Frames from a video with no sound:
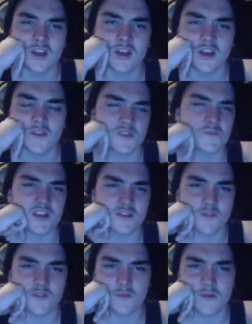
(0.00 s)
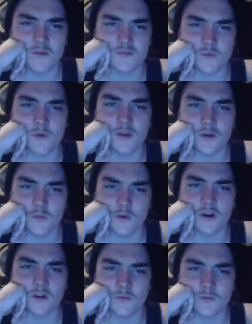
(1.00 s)
in the space of a few months. It will be a
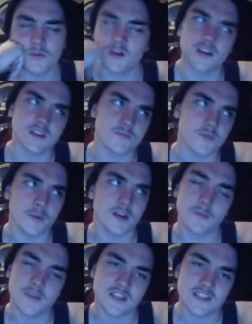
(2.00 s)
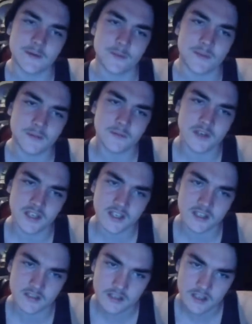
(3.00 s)
while, but it's probably going to be salmon pink bird
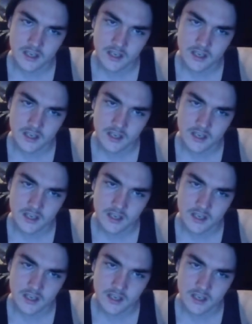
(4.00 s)
eaters,